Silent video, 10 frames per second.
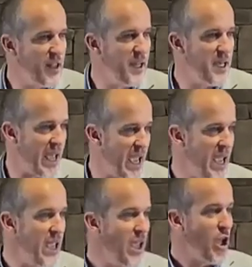of the
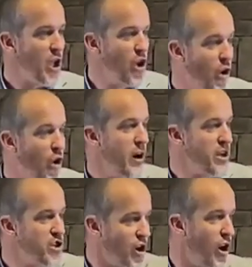day, you're
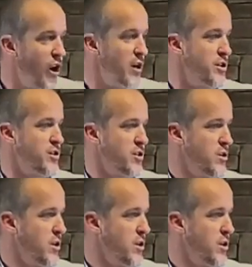in charge.